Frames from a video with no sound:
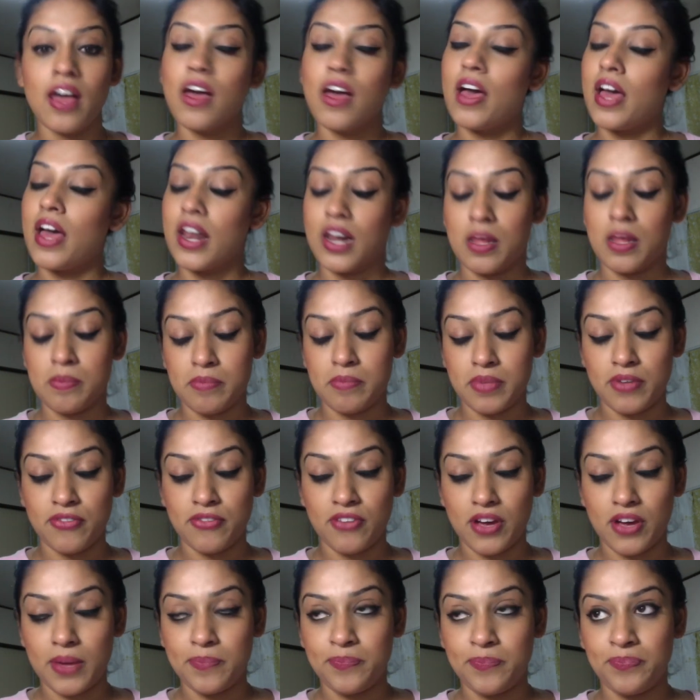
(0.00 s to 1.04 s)
and I'll be
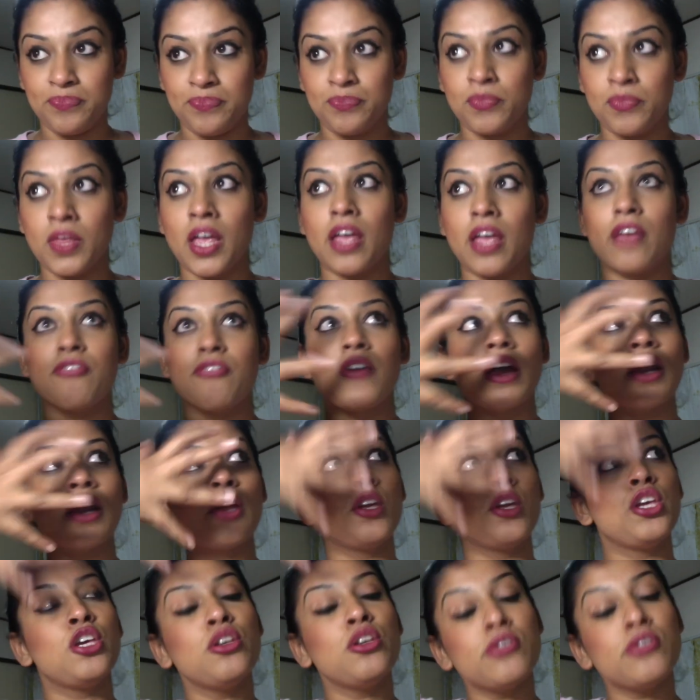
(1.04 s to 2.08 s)
fine. If I had a
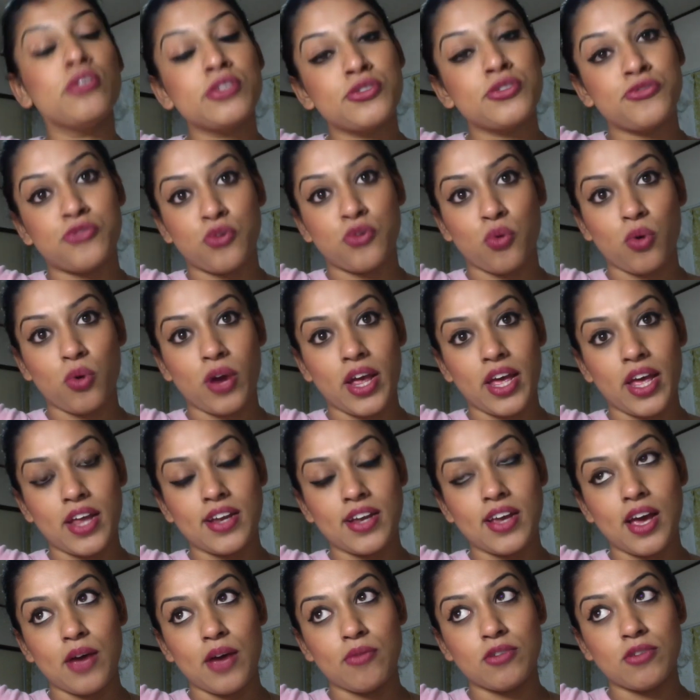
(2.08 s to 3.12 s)
huge forehead,
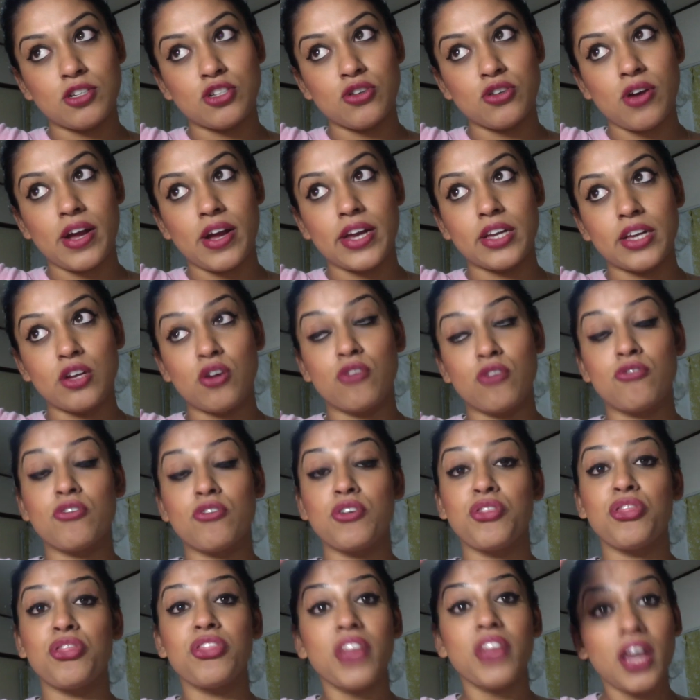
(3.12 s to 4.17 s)
I would try and go for
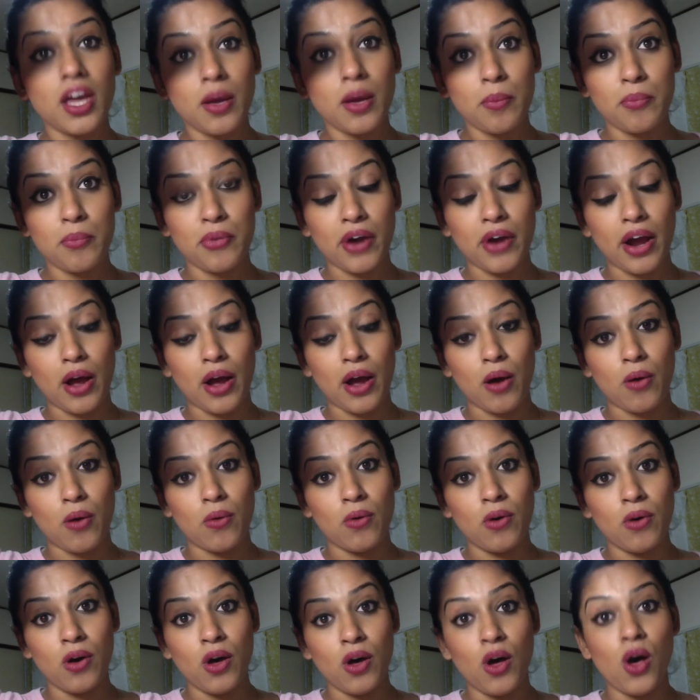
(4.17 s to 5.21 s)
a thicker brow
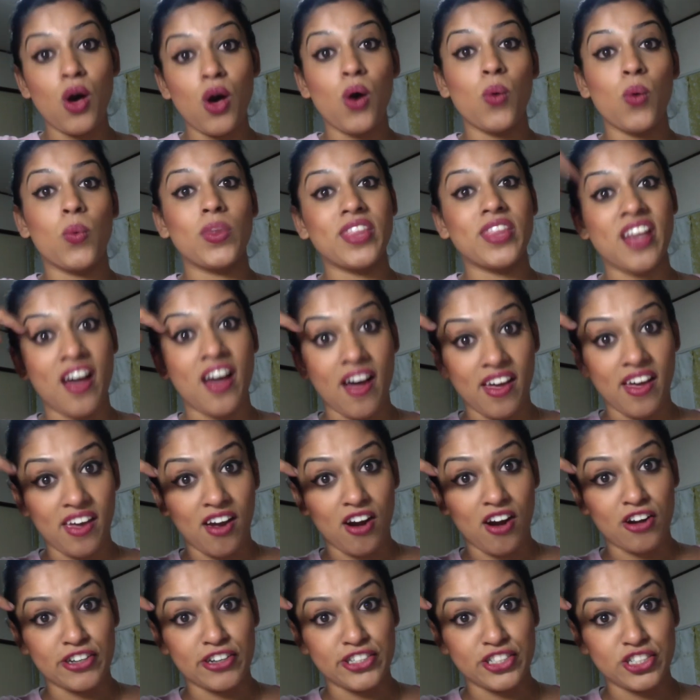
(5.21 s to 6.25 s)
with a high
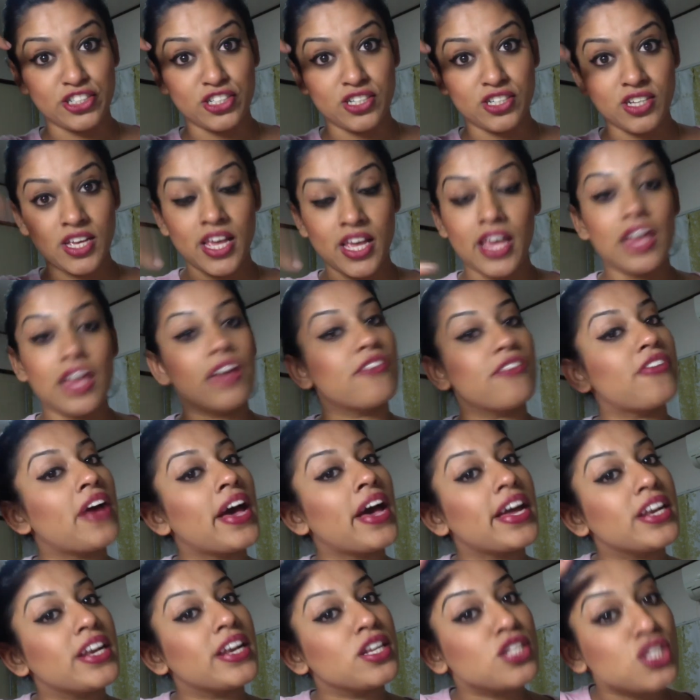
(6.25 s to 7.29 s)
arch. If I
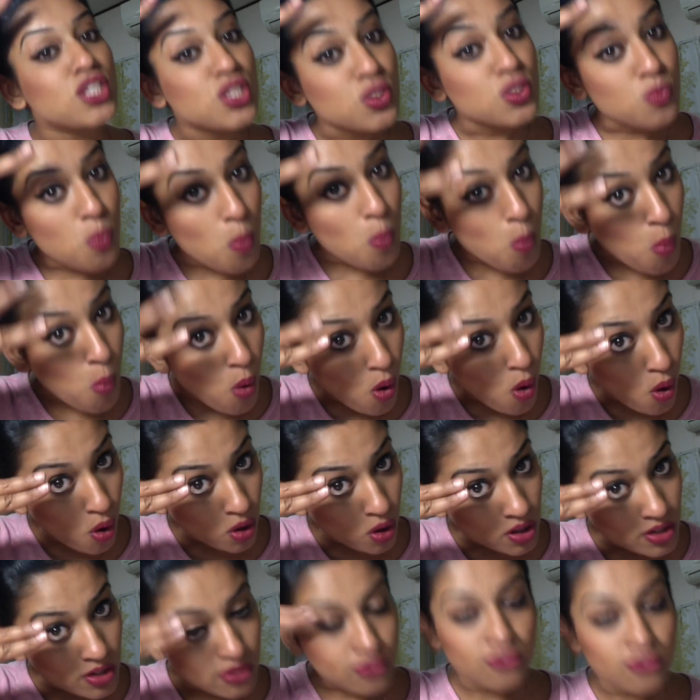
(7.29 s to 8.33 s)
had a
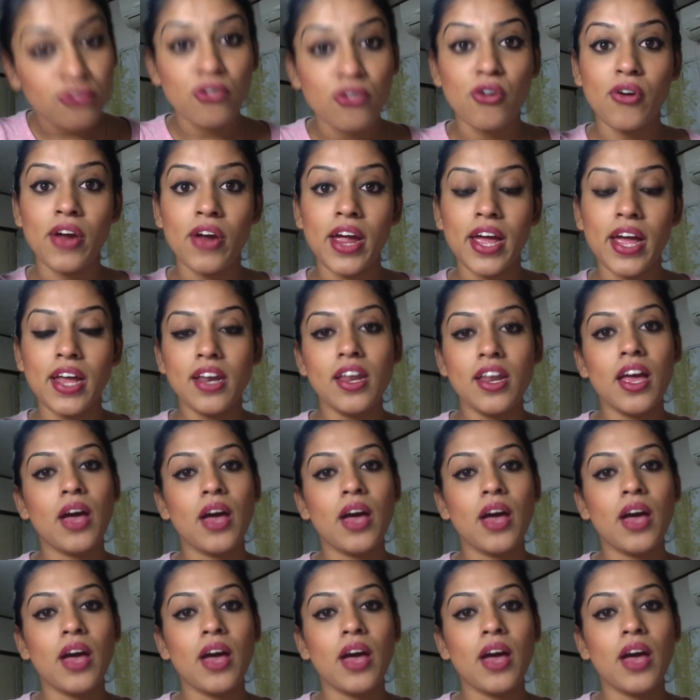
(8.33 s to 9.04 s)
smaller forehead, I